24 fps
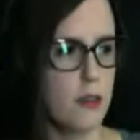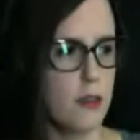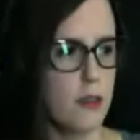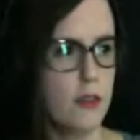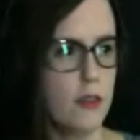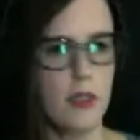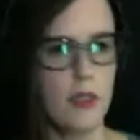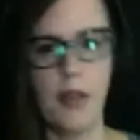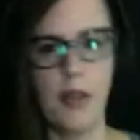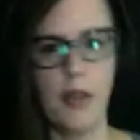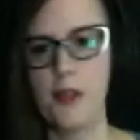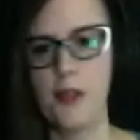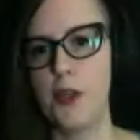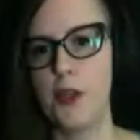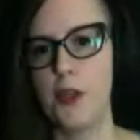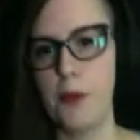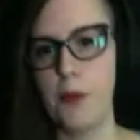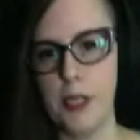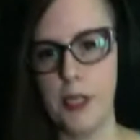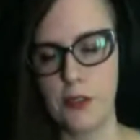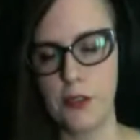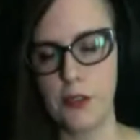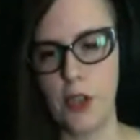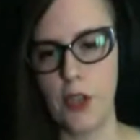got their
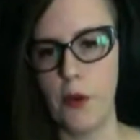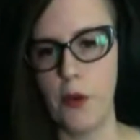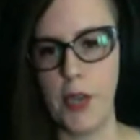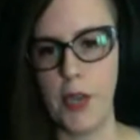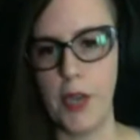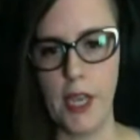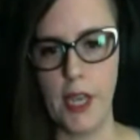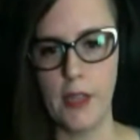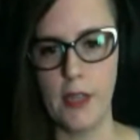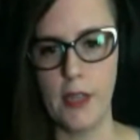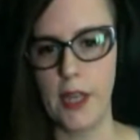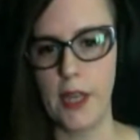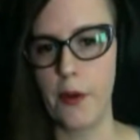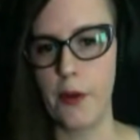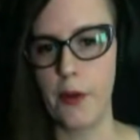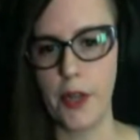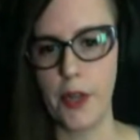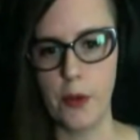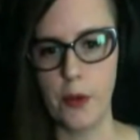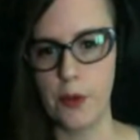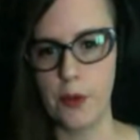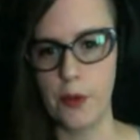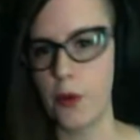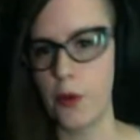careers going, they already
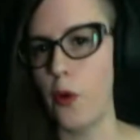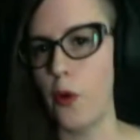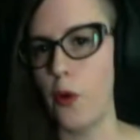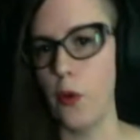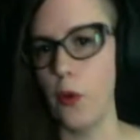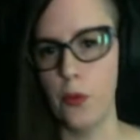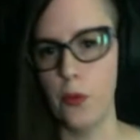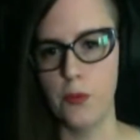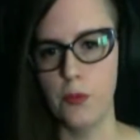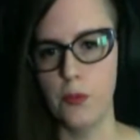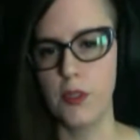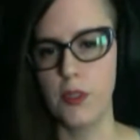own their homes.